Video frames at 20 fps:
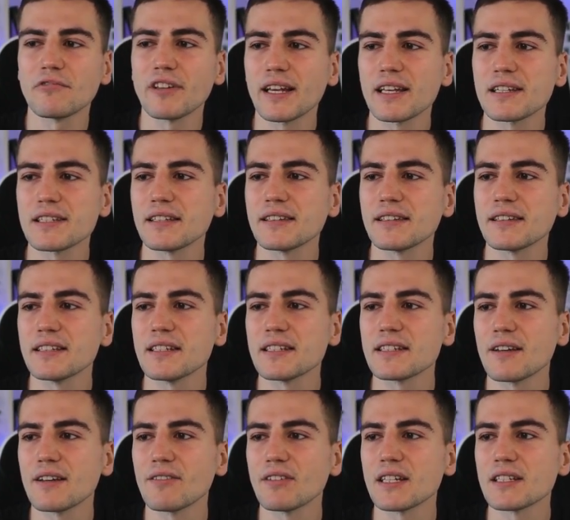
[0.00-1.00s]
like I said, knight
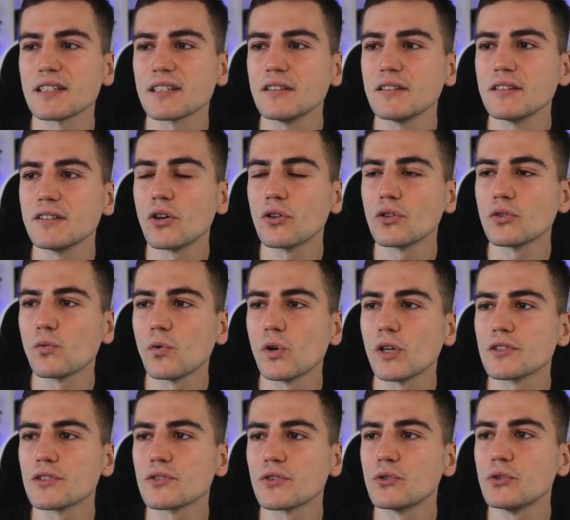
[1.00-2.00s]
e7, I still don't
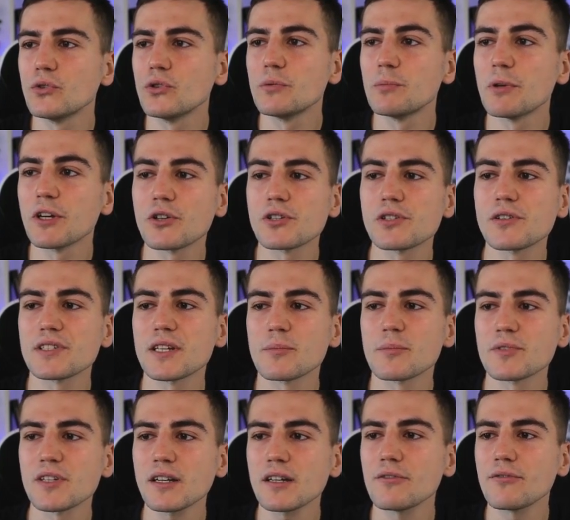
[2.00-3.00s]
want to do it because of
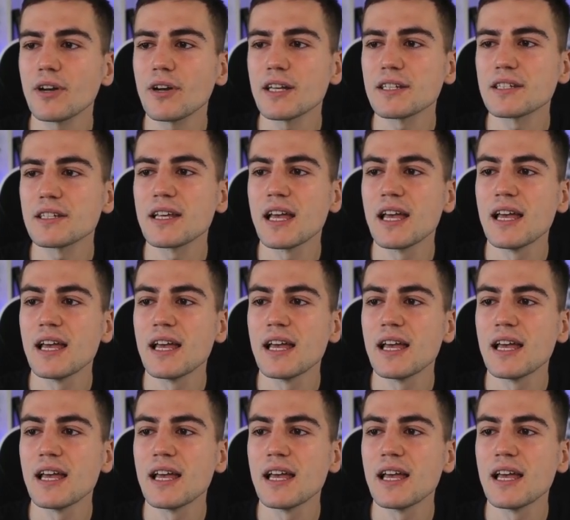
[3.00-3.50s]
some sacrifices,